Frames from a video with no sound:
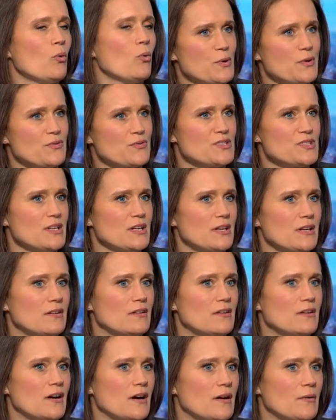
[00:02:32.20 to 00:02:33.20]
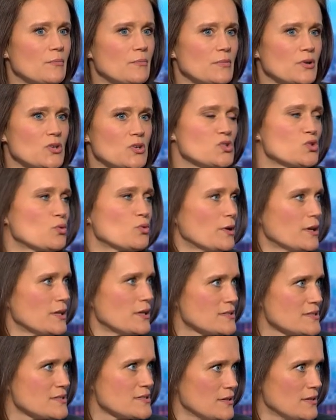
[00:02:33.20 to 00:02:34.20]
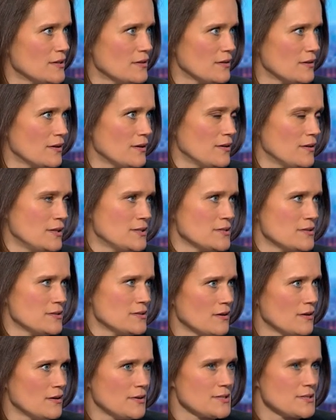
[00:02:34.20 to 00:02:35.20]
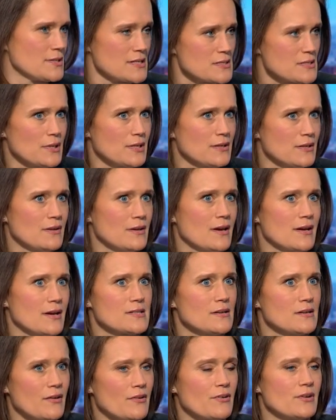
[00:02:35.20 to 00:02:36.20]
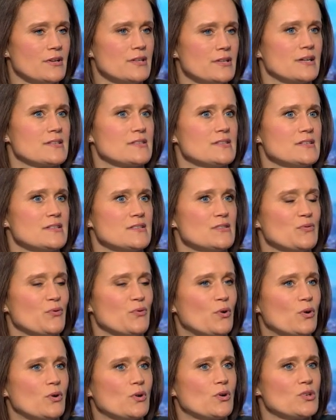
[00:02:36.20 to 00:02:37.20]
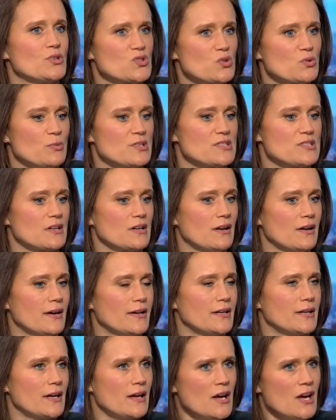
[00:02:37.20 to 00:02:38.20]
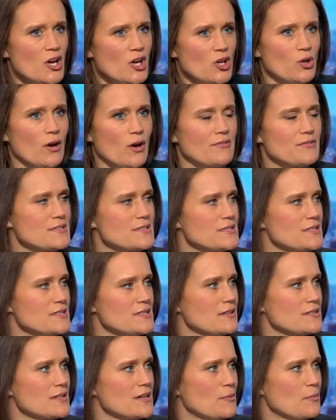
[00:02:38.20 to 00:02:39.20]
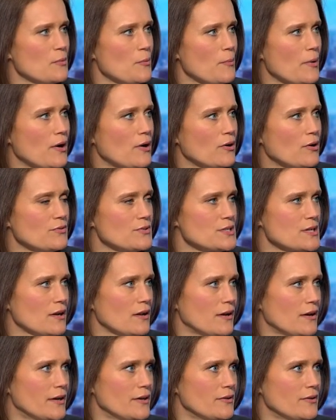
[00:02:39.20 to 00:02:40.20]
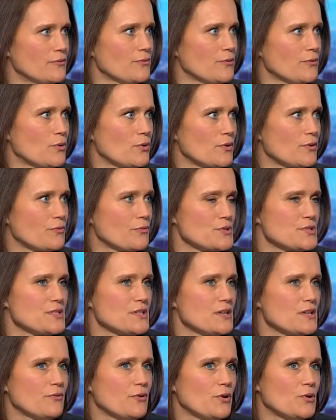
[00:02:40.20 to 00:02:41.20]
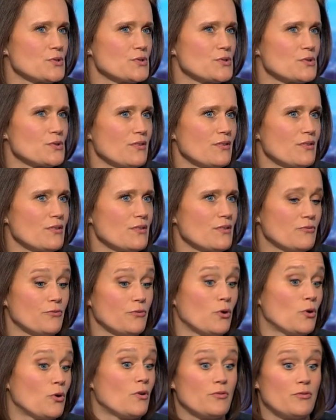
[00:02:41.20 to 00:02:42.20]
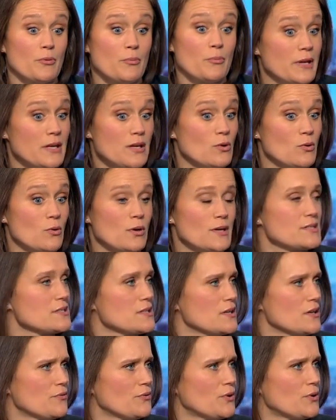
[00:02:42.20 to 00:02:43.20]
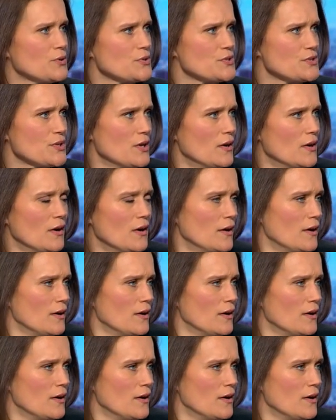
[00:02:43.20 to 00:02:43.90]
whilst we've seen consumer sentiment index and other indexes for consumers declining, you haven't seen the same amount of a decline for CFOs. So I think for many U.S. CFOs,